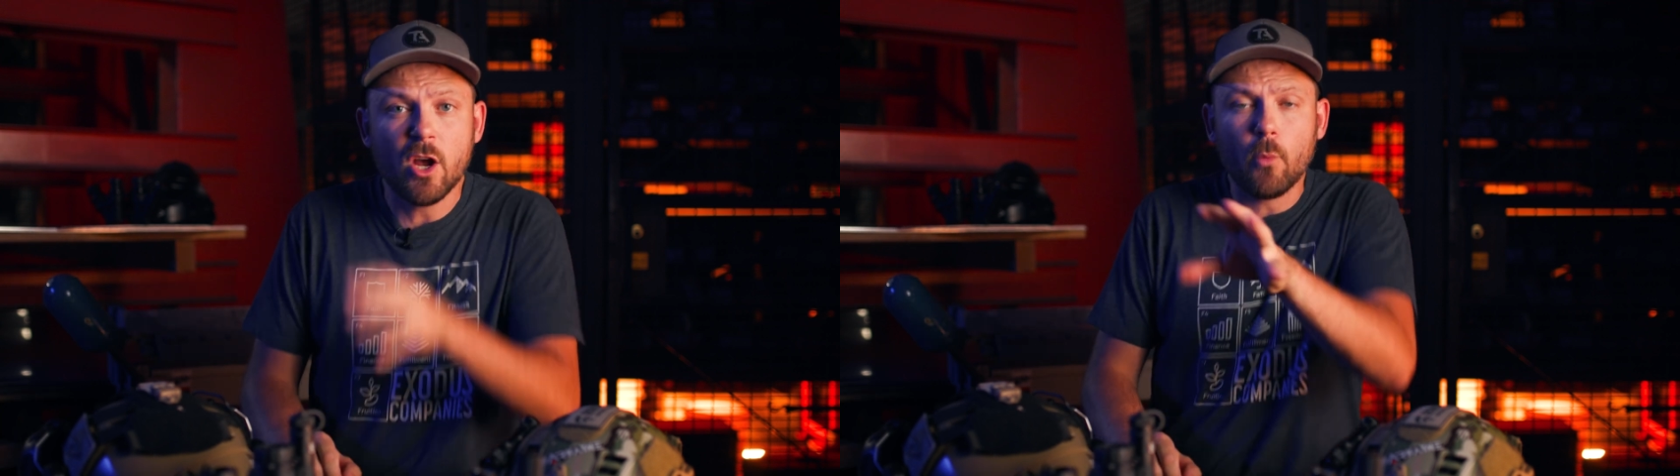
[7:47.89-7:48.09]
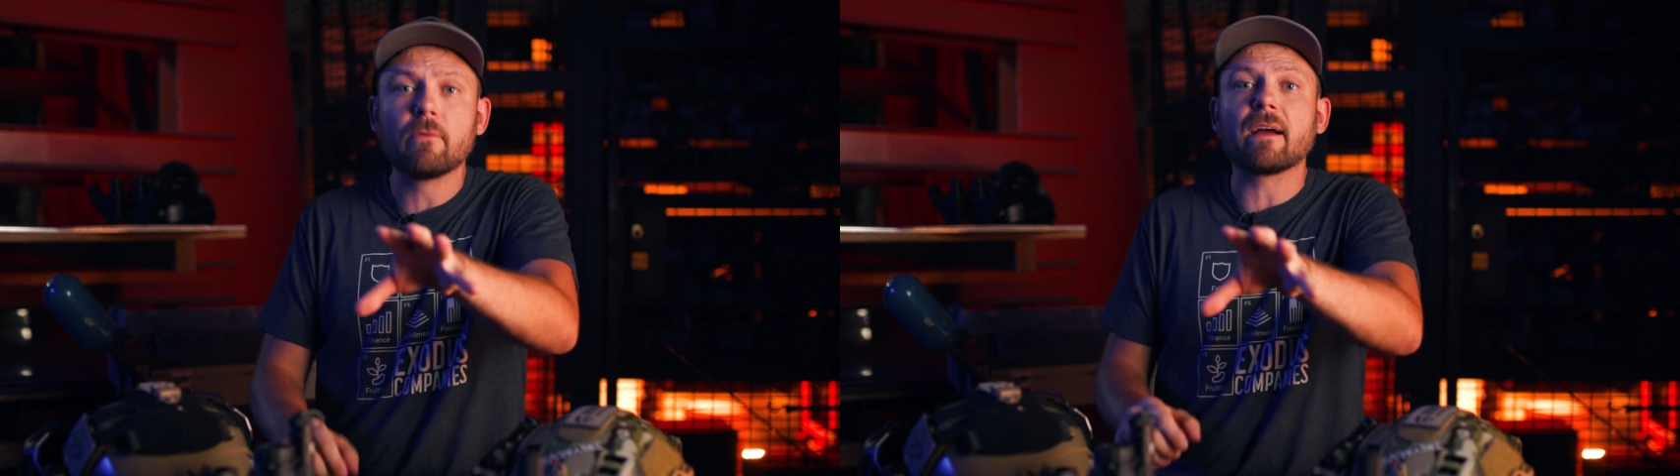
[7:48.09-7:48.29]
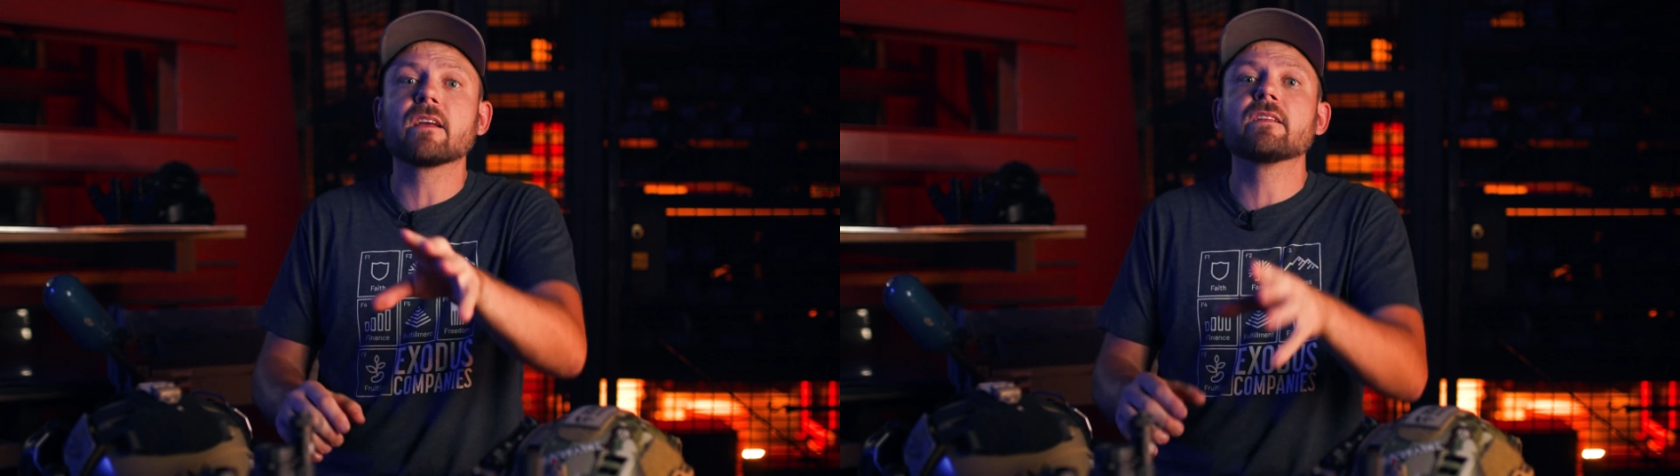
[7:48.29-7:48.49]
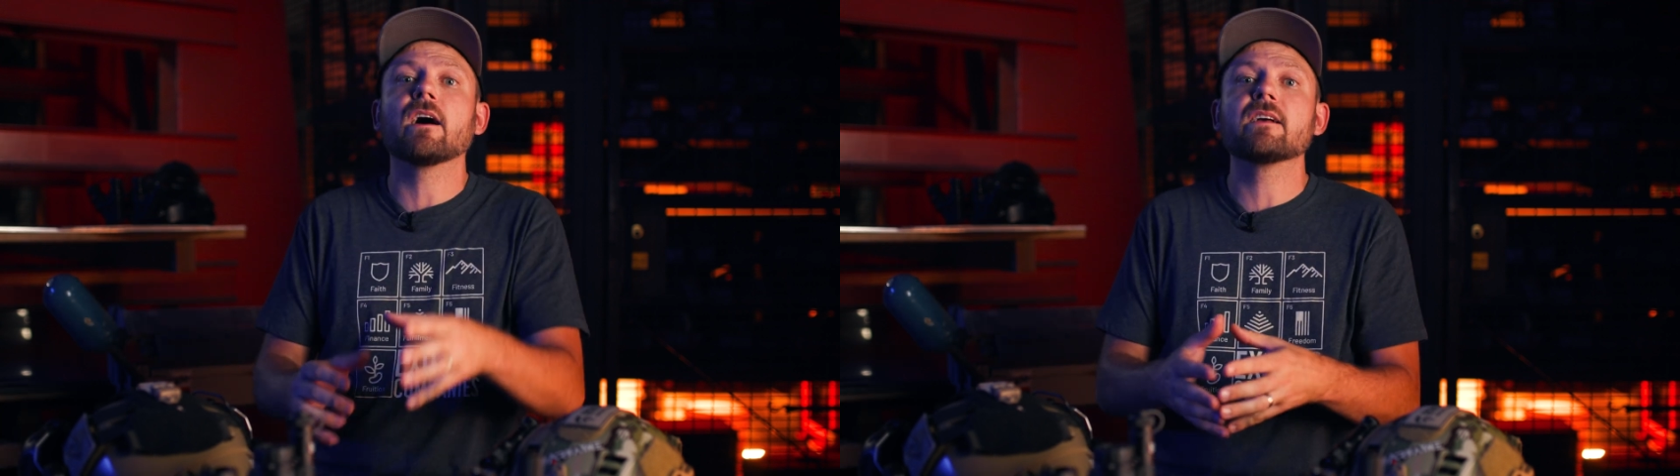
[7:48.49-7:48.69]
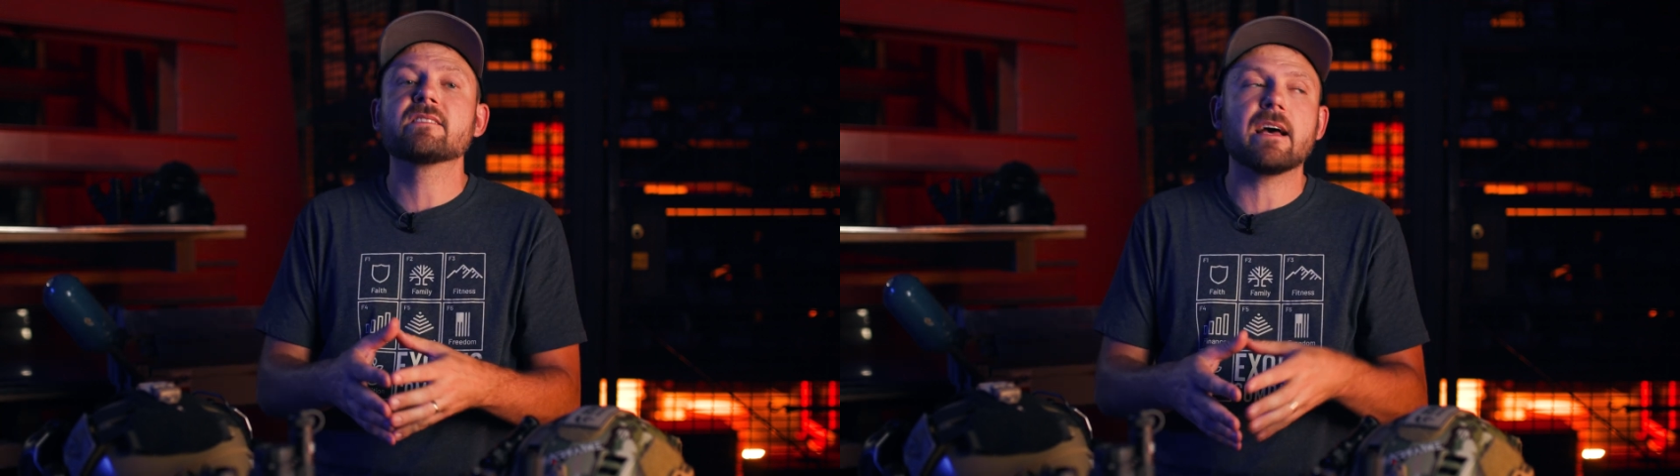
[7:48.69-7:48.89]
We
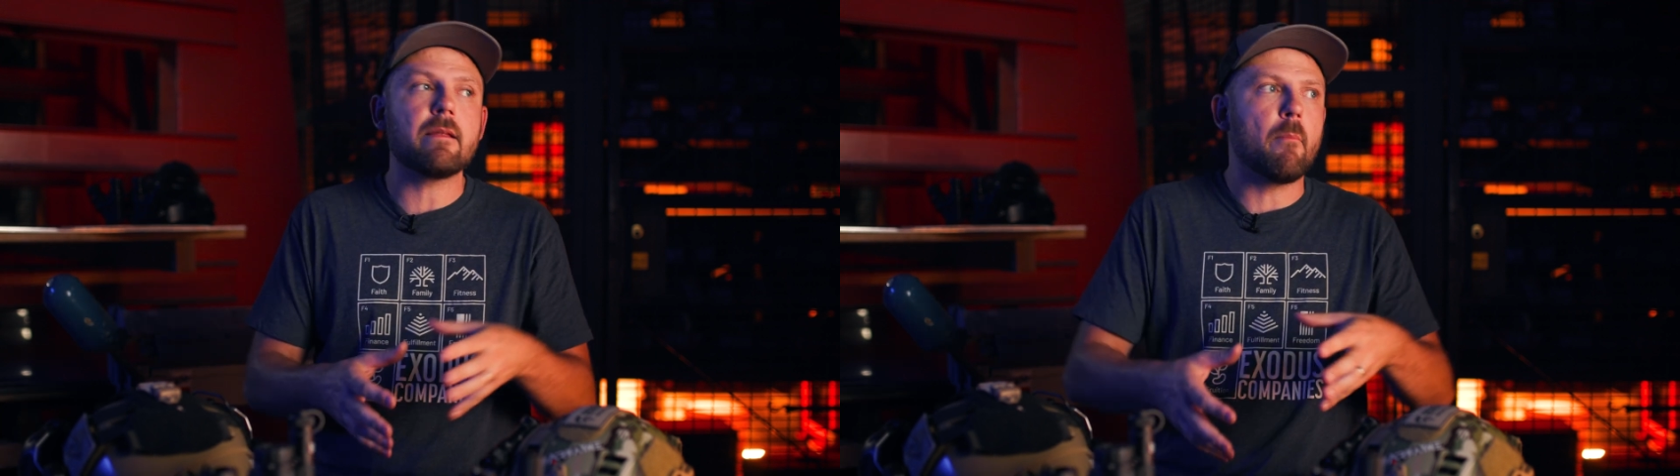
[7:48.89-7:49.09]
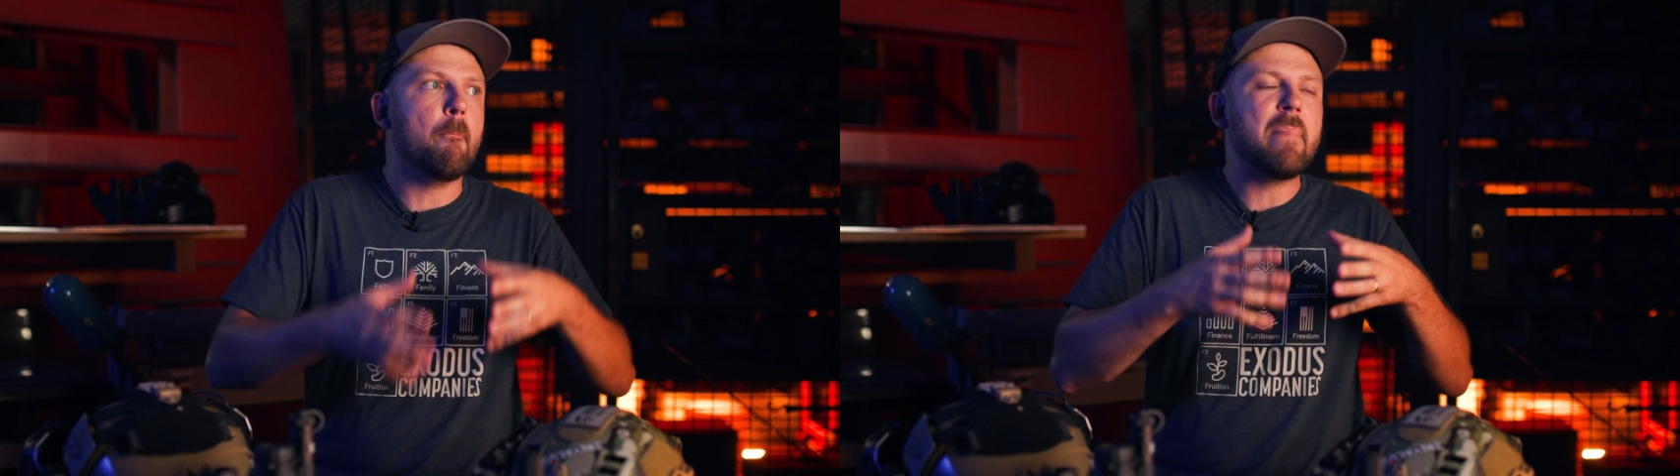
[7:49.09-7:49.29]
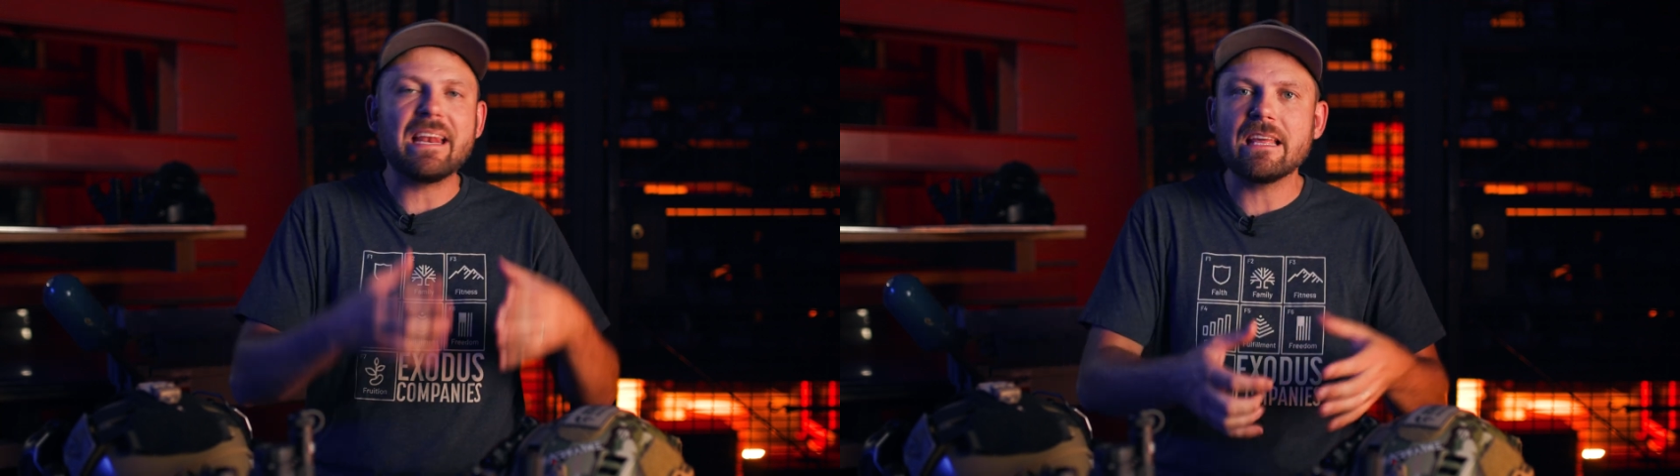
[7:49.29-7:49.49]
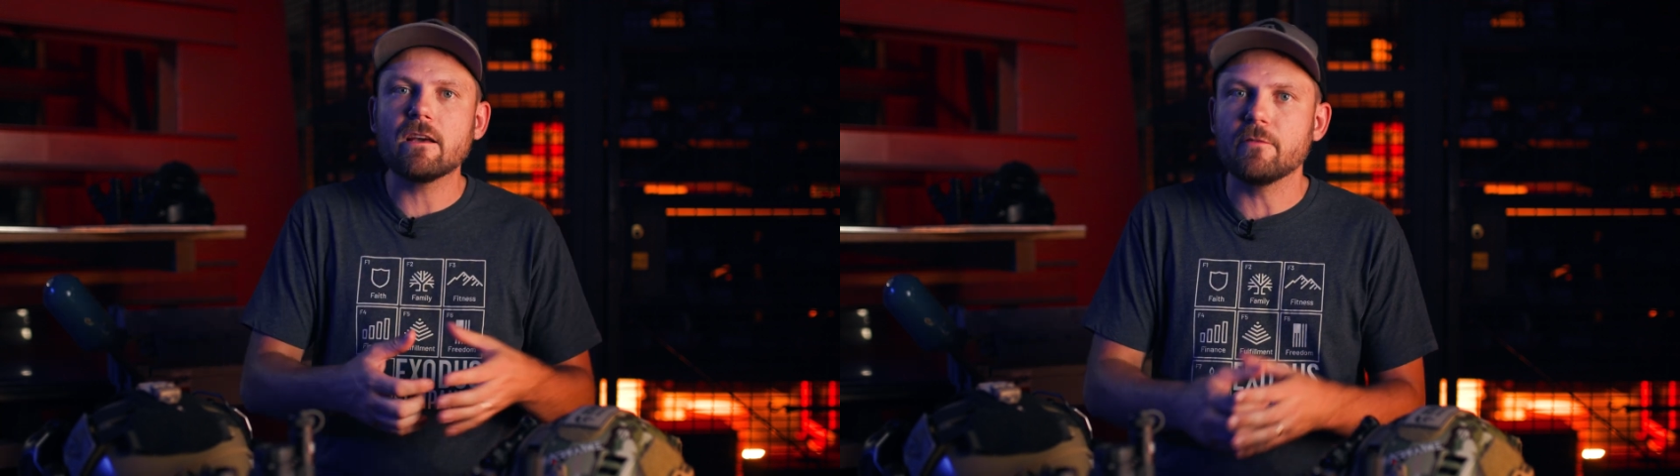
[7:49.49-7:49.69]
recognize that many